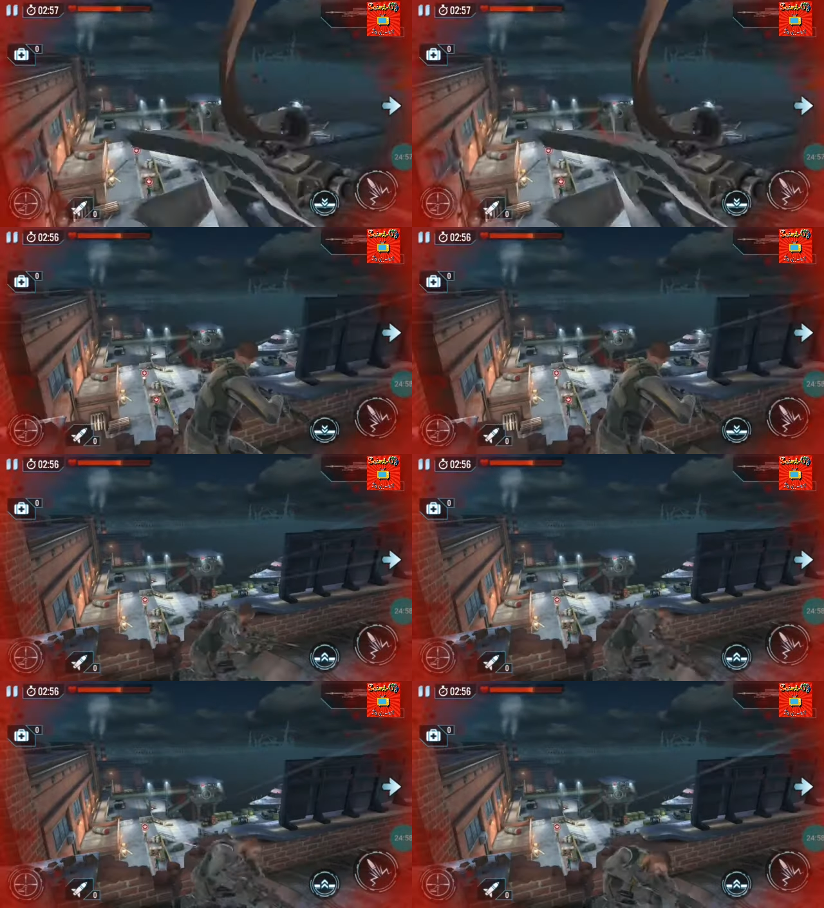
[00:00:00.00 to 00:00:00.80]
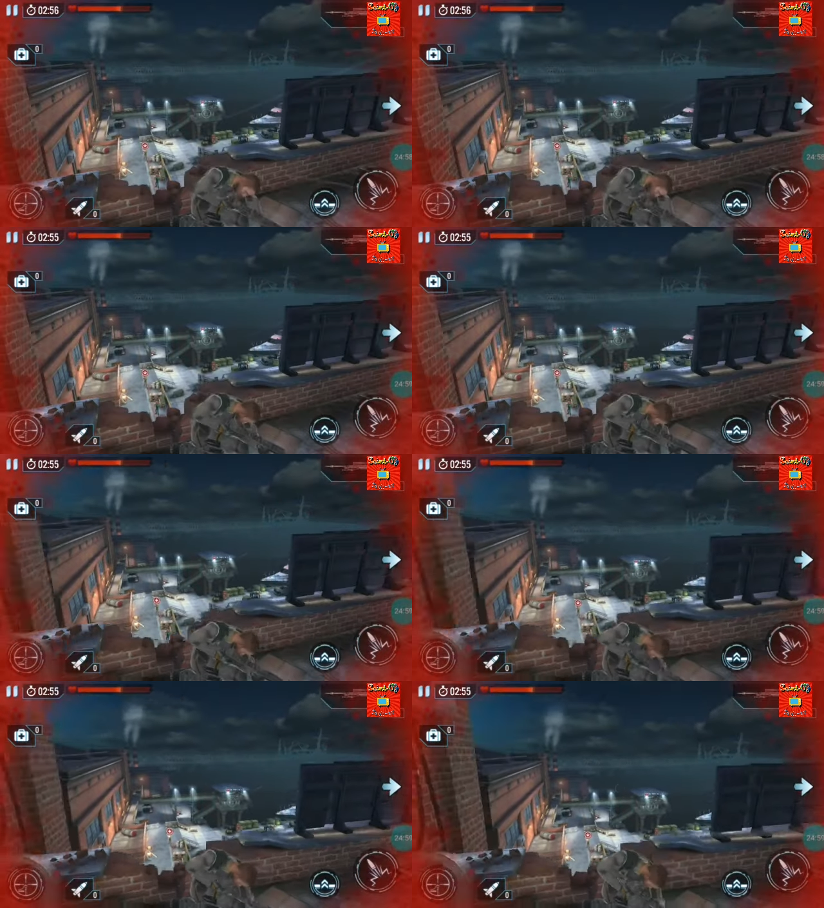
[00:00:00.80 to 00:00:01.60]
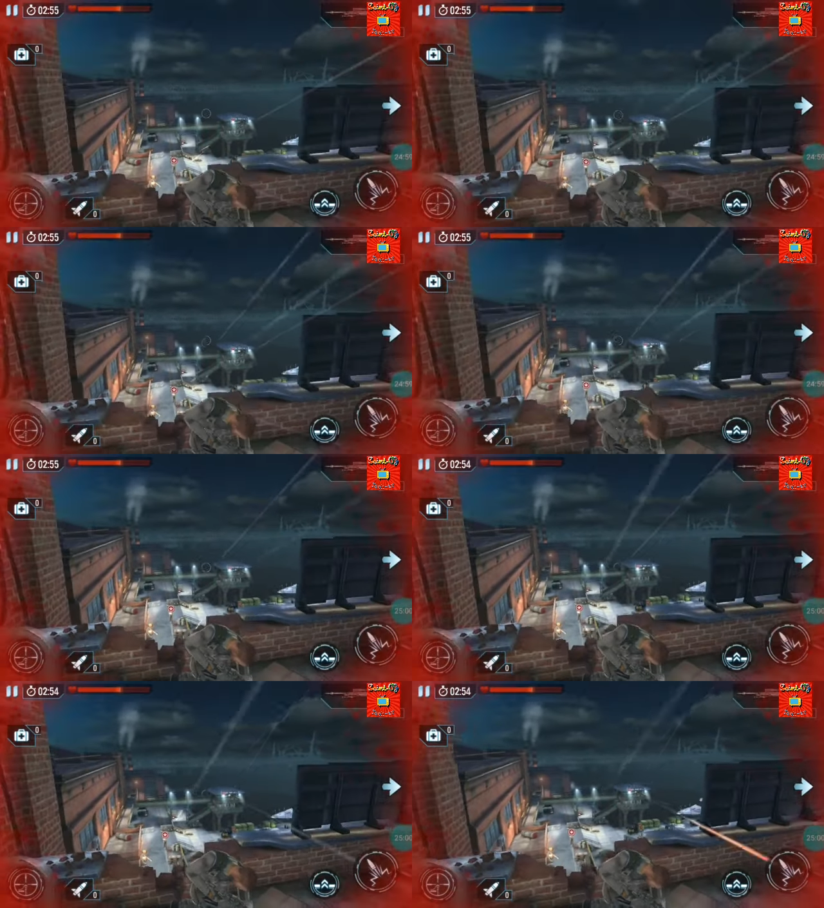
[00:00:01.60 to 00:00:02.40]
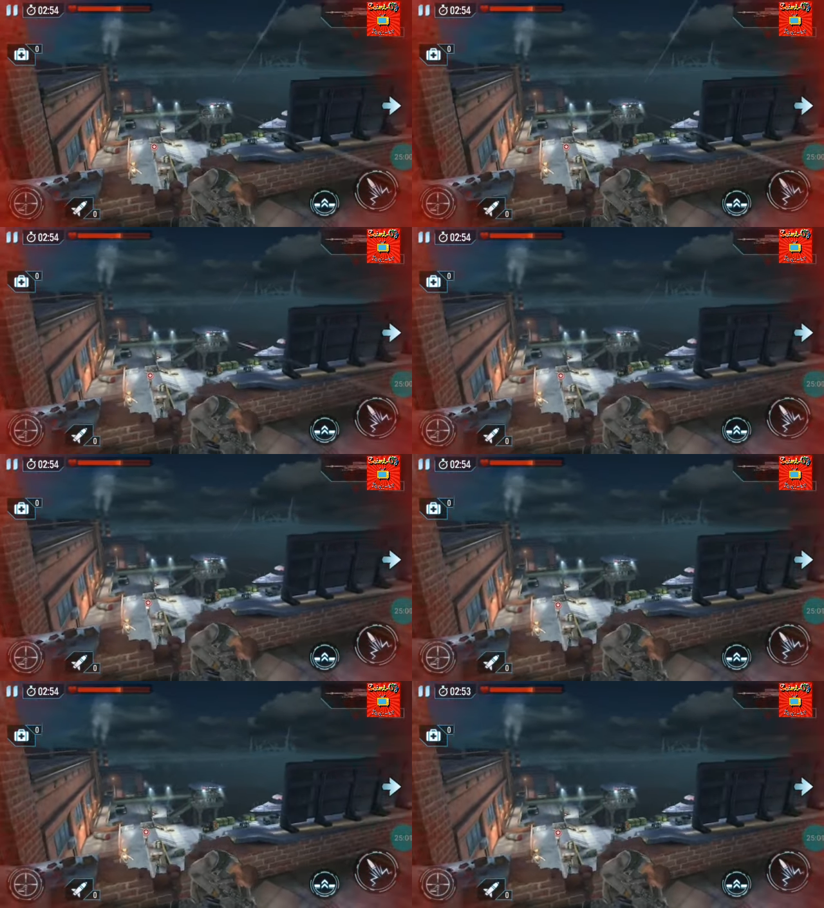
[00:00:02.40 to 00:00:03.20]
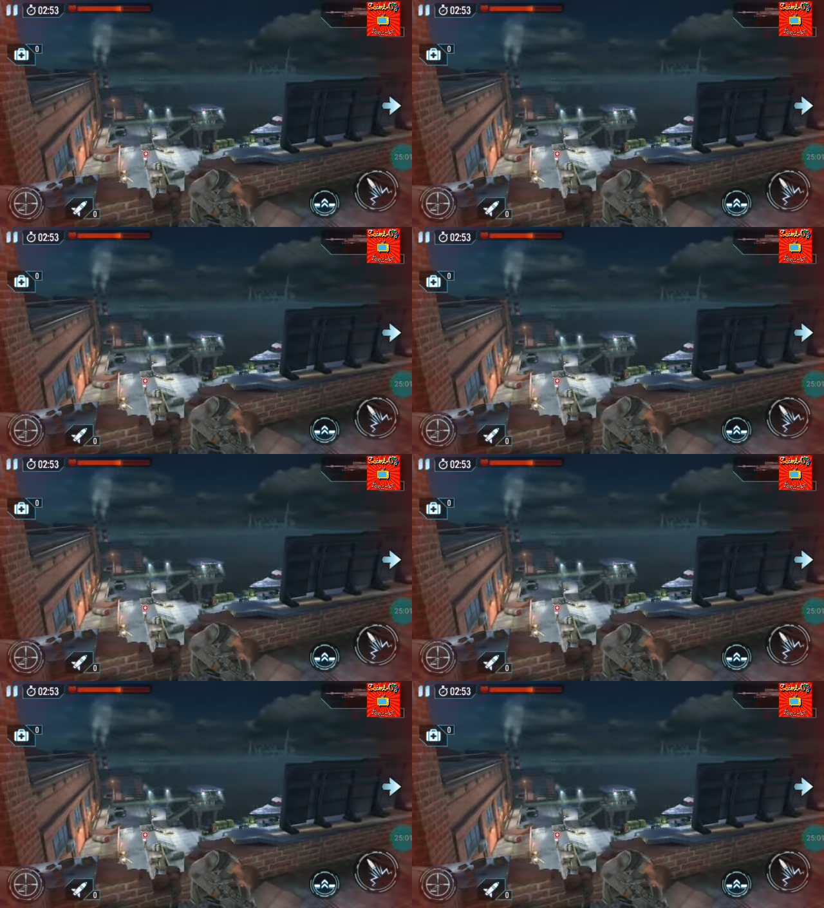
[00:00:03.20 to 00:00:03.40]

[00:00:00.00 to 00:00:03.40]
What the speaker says: [unreadable: no face in view]